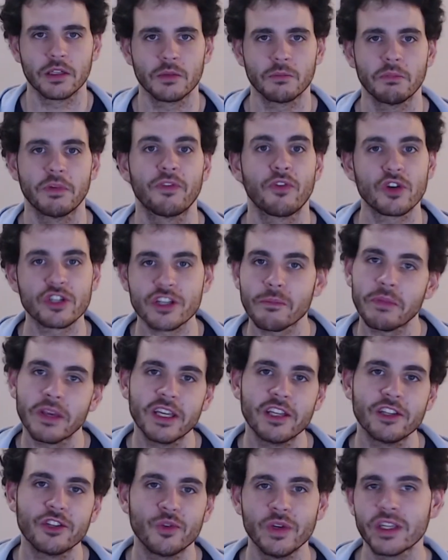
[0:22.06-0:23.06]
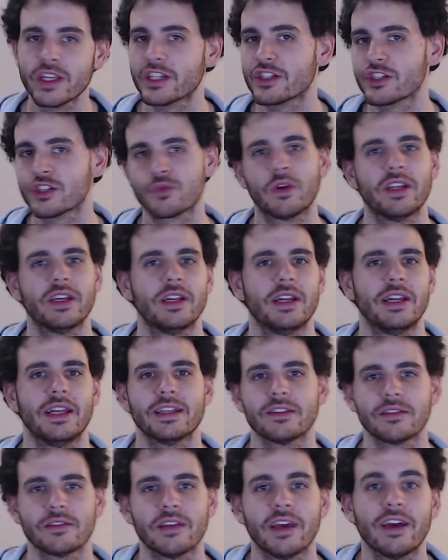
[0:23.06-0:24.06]
before jumping into it, I just want to
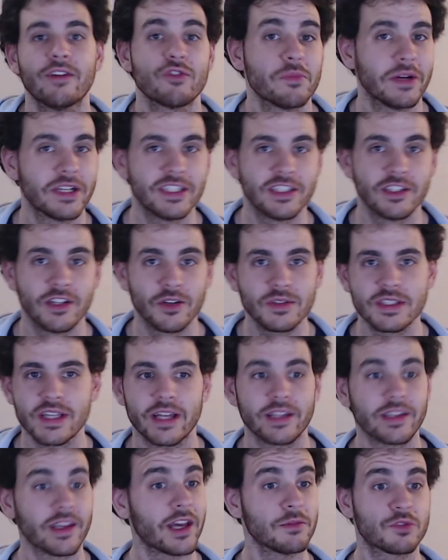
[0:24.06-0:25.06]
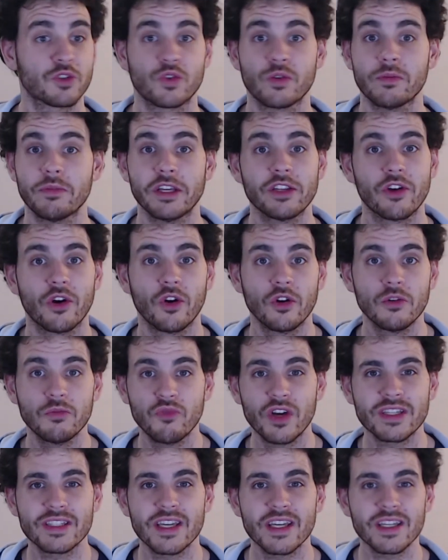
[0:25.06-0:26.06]
let everybody knows that I'm streaming the whole
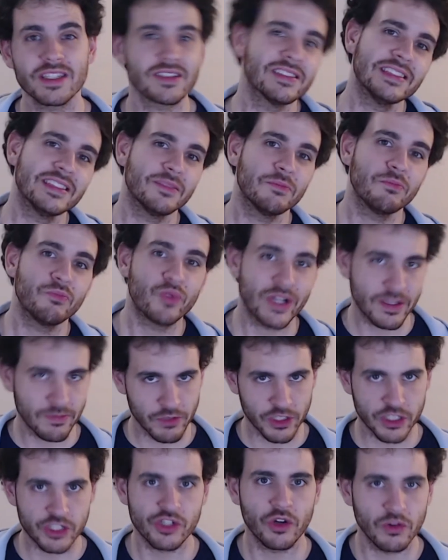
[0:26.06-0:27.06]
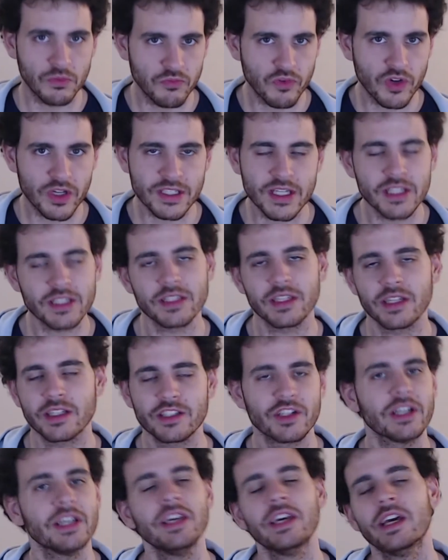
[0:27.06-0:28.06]
process, uh, pretty much the whole process
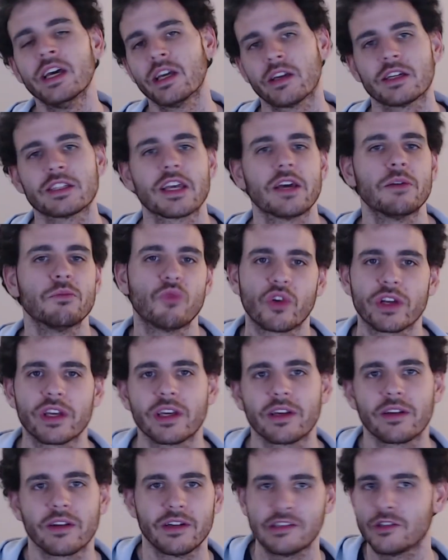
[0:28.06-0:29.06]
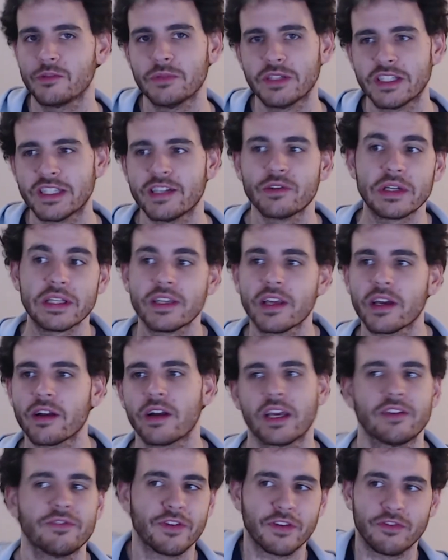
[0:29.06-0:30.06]
actually, because I'm working a little bit here and there,
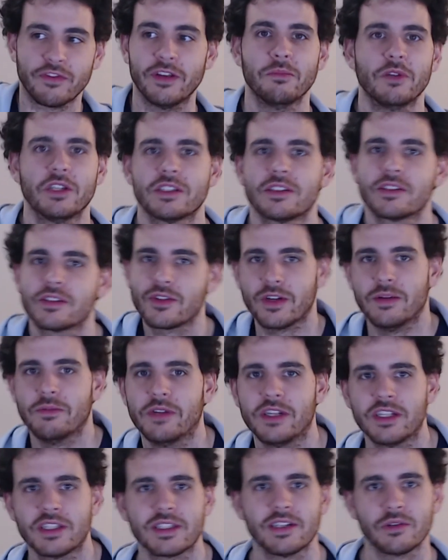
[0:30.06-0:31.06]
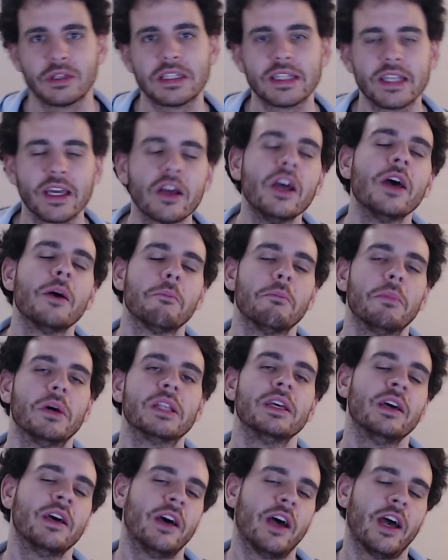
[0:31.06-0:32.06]
like 15 minutes, 30 minutes here and there.
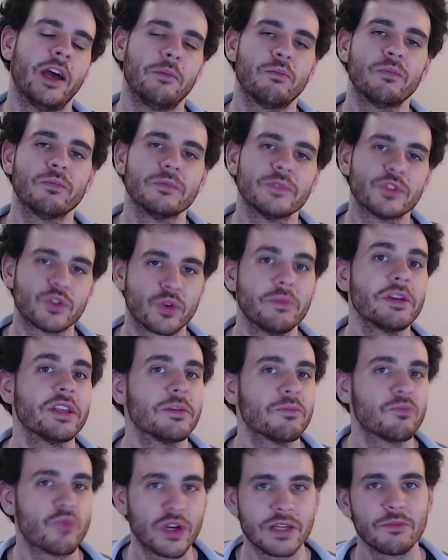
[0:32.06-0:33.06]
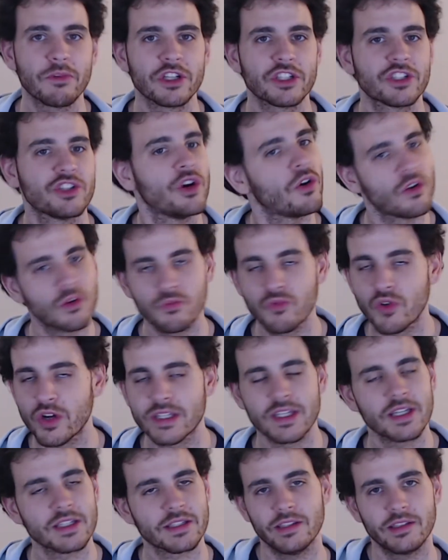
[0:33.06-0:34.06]
But I'm streaming pretty much the whole
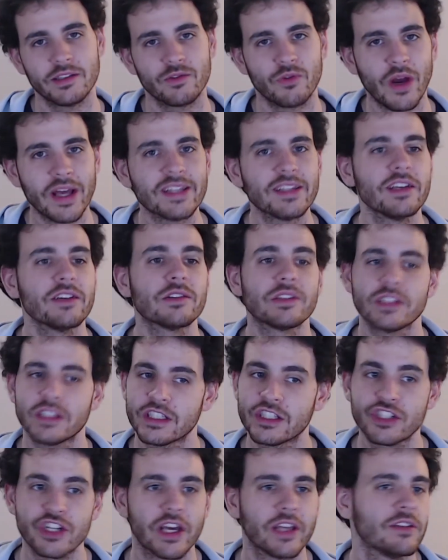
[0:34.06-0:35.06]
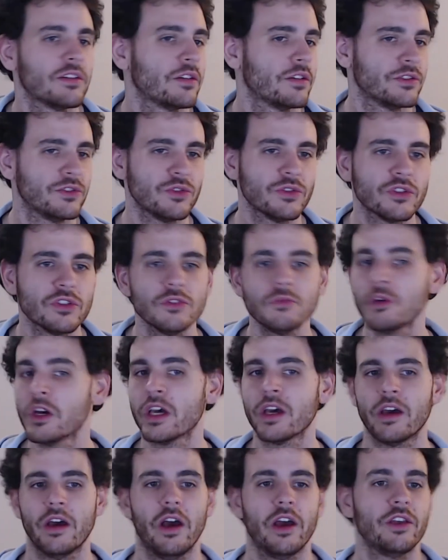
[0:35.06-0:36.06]
process right here on this channel on YouTube.
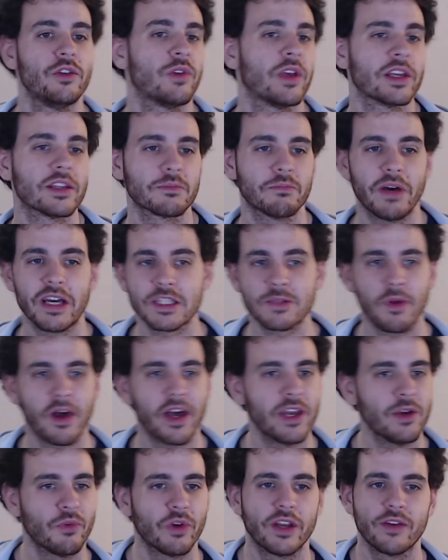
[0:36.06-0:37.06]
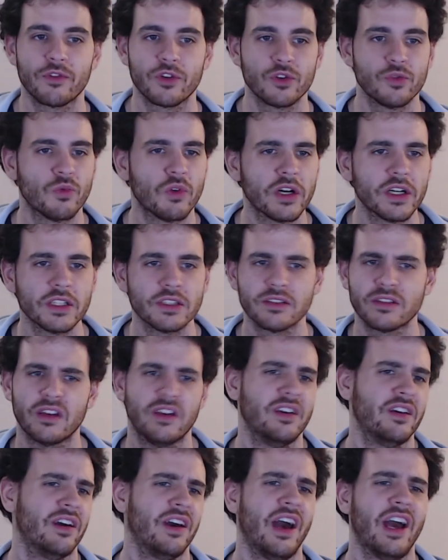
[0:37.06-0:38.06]
Uh, you can pass by whenever you want.
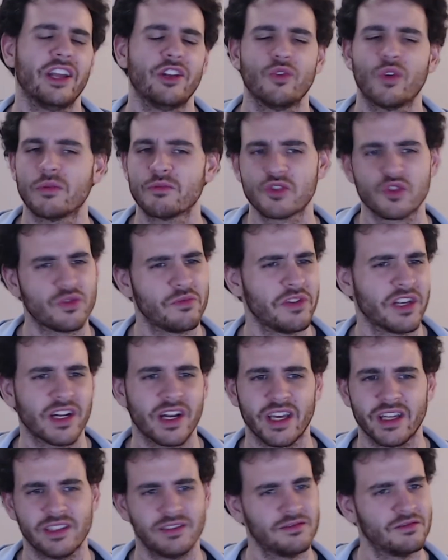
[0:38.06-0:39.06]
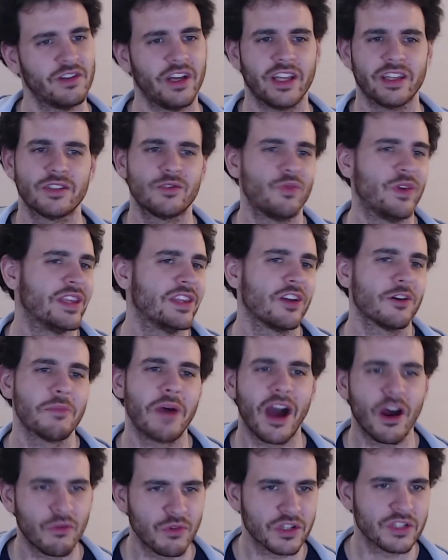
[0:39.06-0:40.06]
Uh, I know I'm streaming like at random
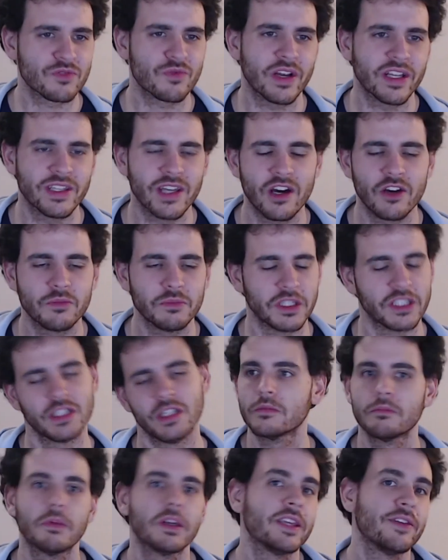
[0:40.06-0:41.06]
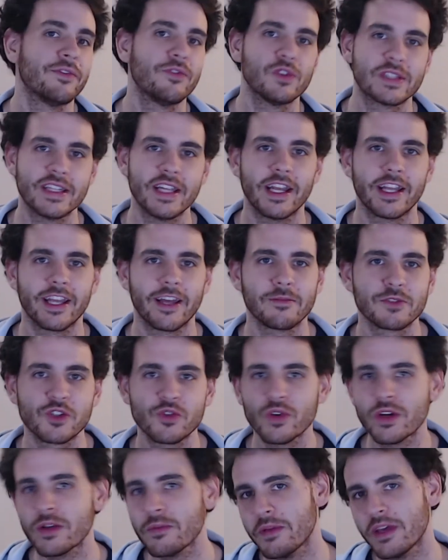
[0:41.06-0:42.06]
hours right now, but, but if you see that I'm
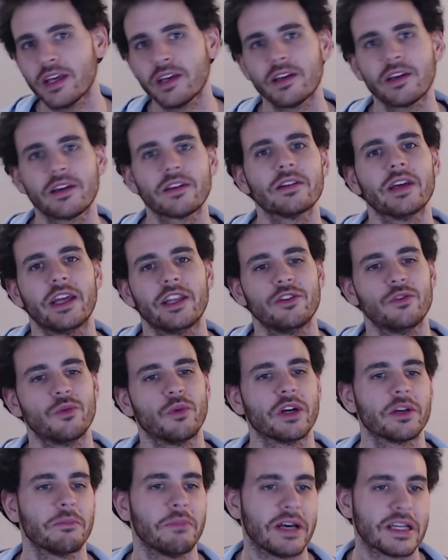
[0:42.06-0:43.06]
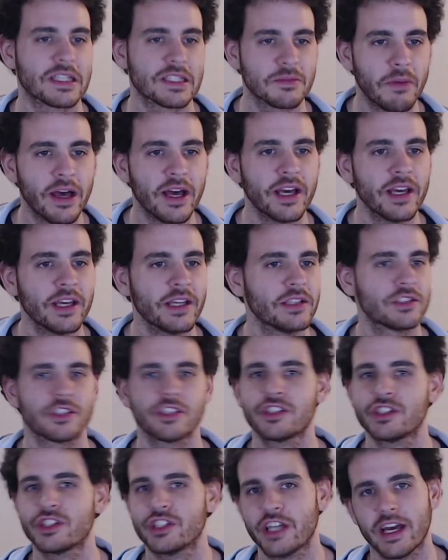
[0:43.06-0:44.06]
streaming and you want to pass by,
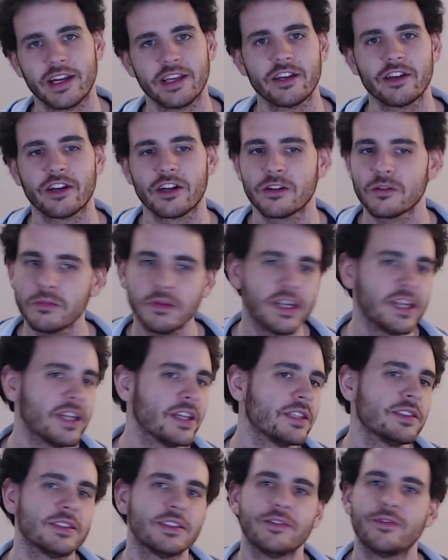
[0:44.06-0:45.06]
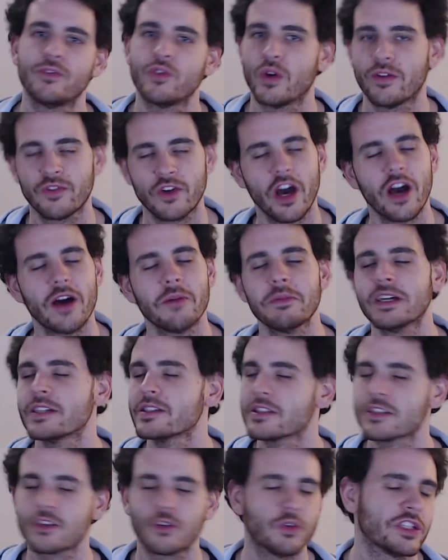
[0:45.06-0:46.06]
just chatting a little bit, if you have
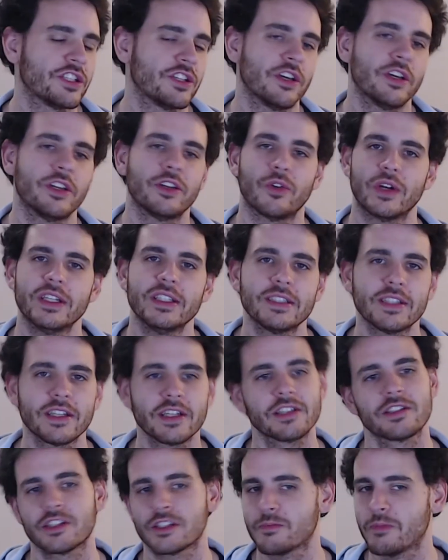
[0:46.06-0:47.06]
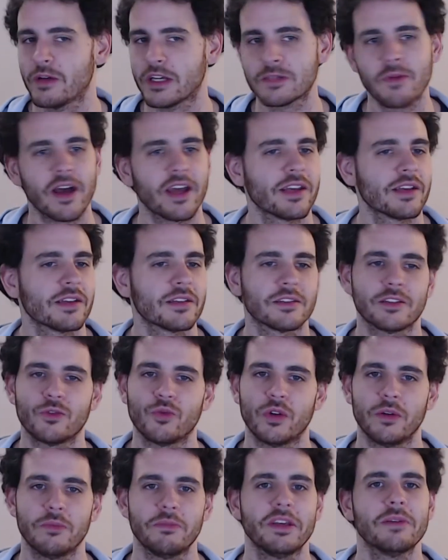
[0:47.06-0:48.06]
comments, question or anything, just pass by. It
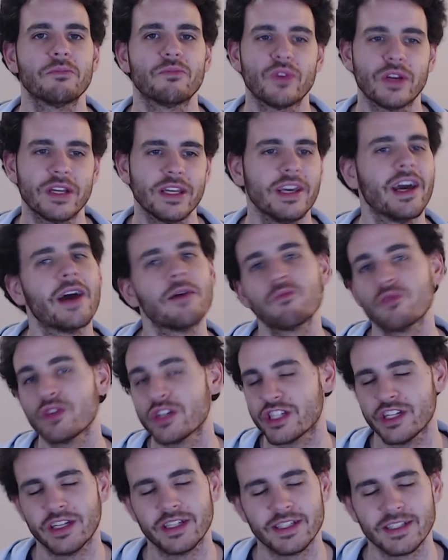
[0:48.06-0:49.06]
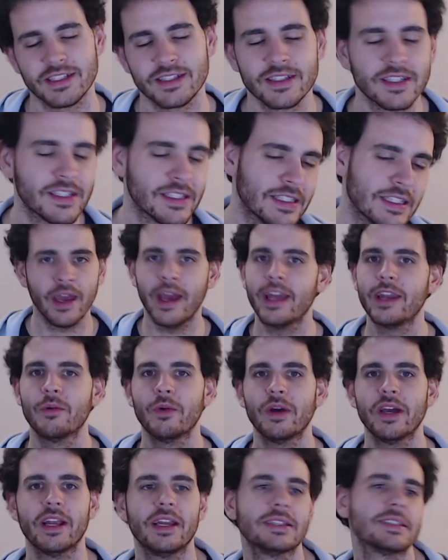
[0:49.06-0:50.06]
will be pretty appreciated.
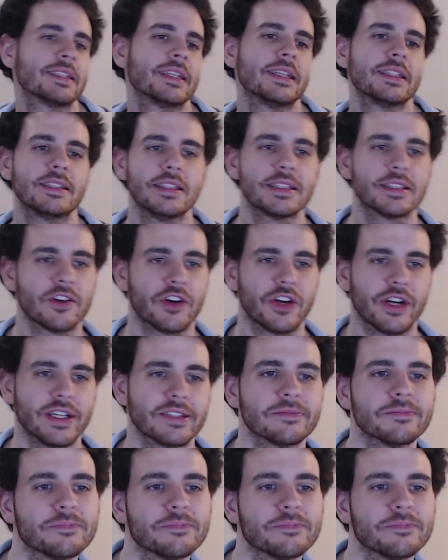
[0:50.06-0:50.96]
Anyway, let's get this started.